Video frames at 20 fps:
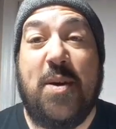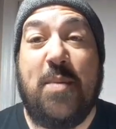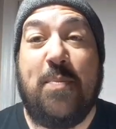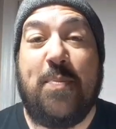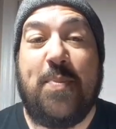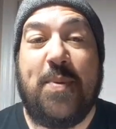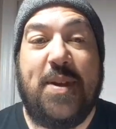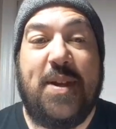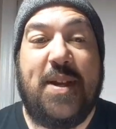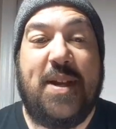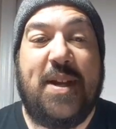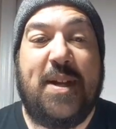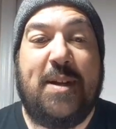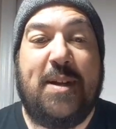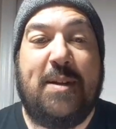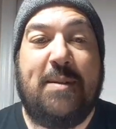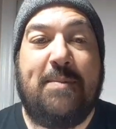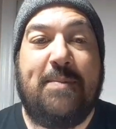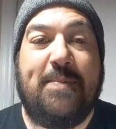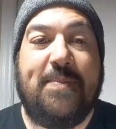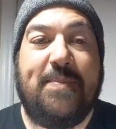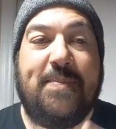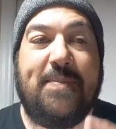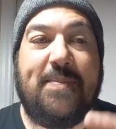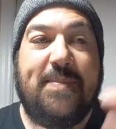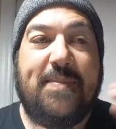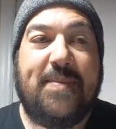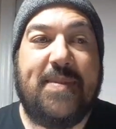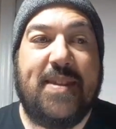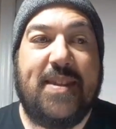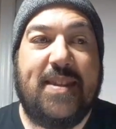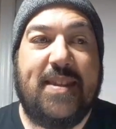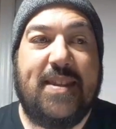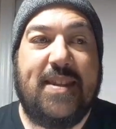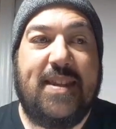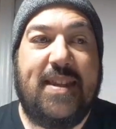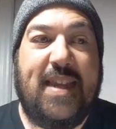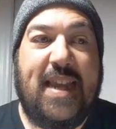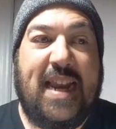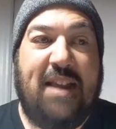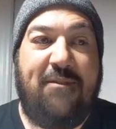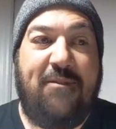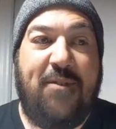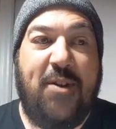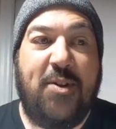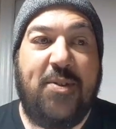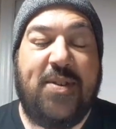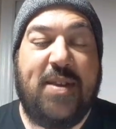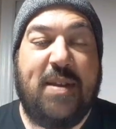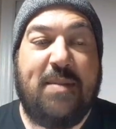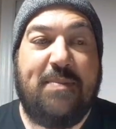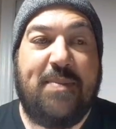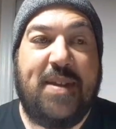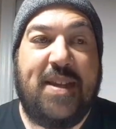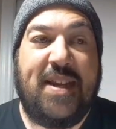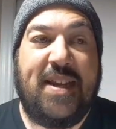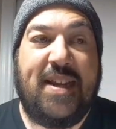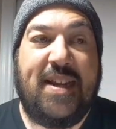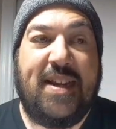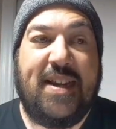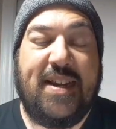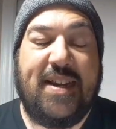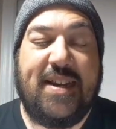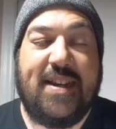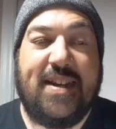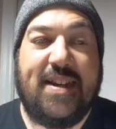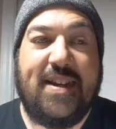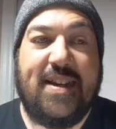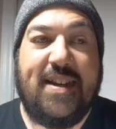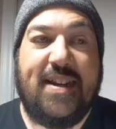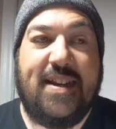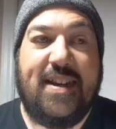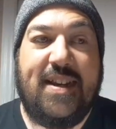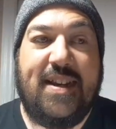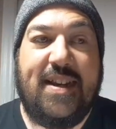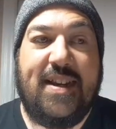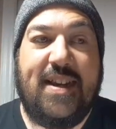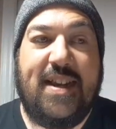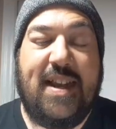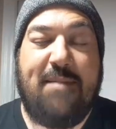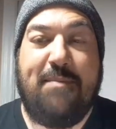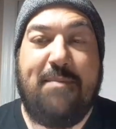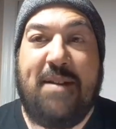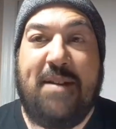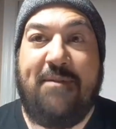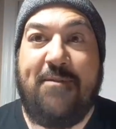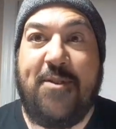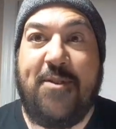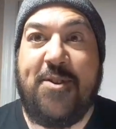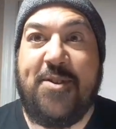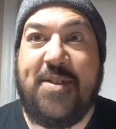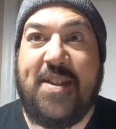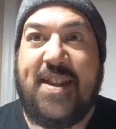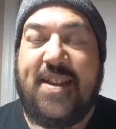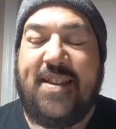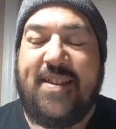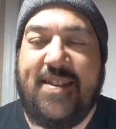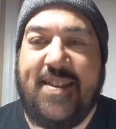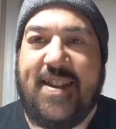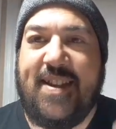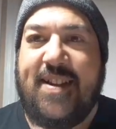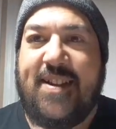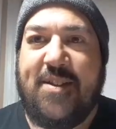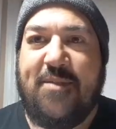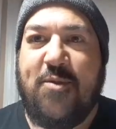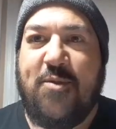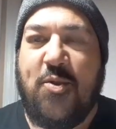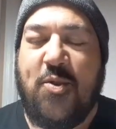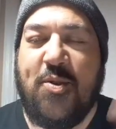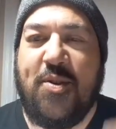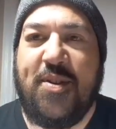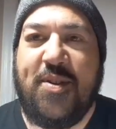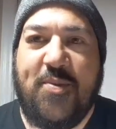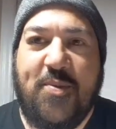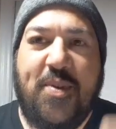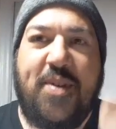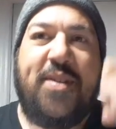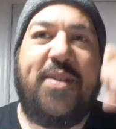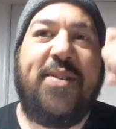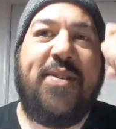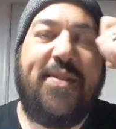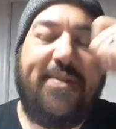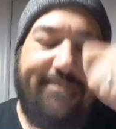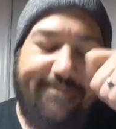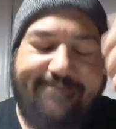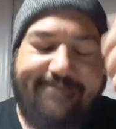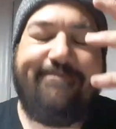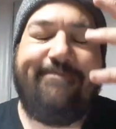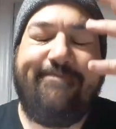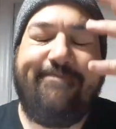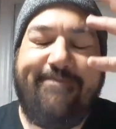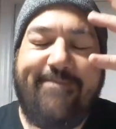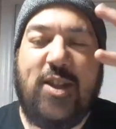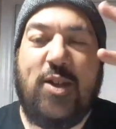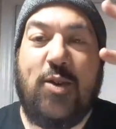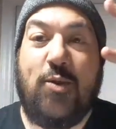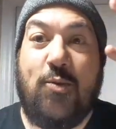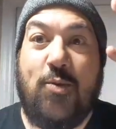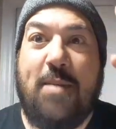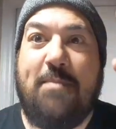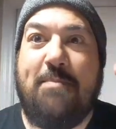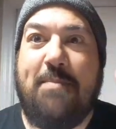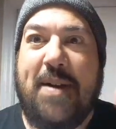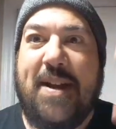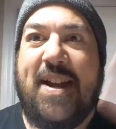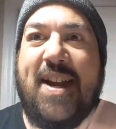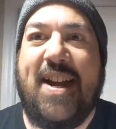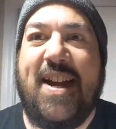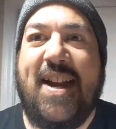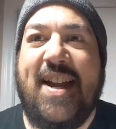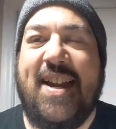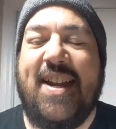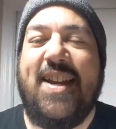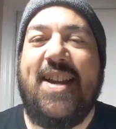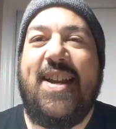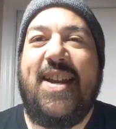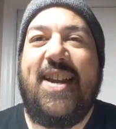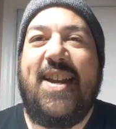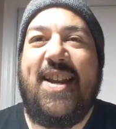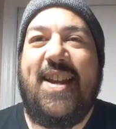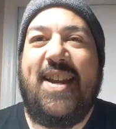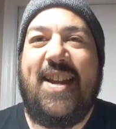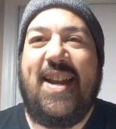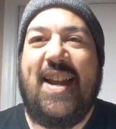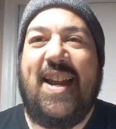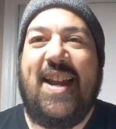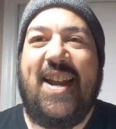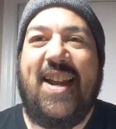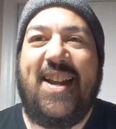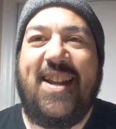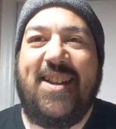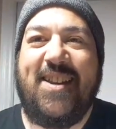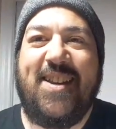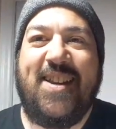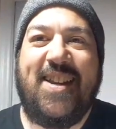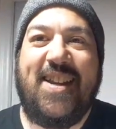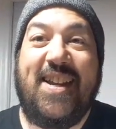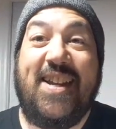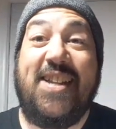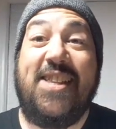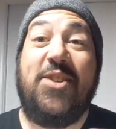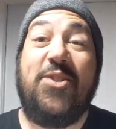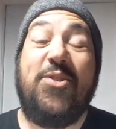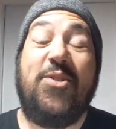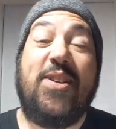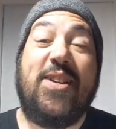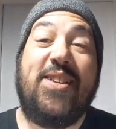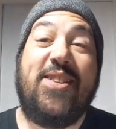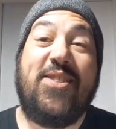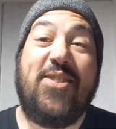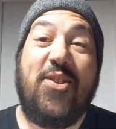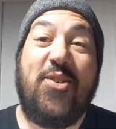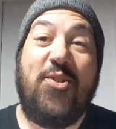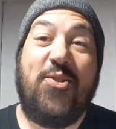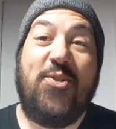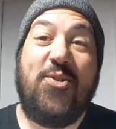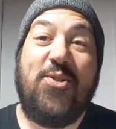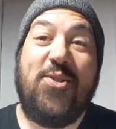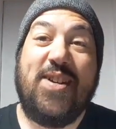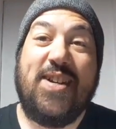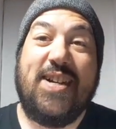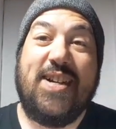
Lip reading: up, and I felt something, and my first instinct, of course, was to rub my eye. And in doing so,